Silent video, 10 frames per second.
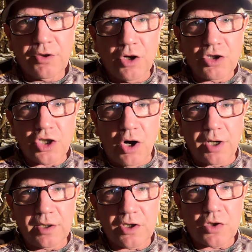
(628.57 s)
those
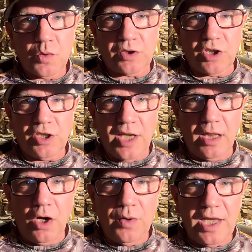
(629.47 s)
targets with the
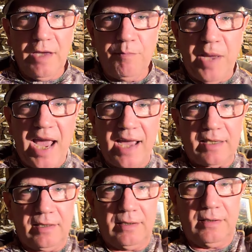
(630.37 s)
yellow
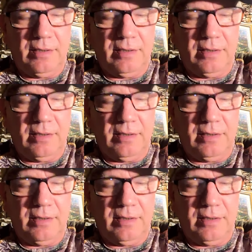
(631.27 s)
impact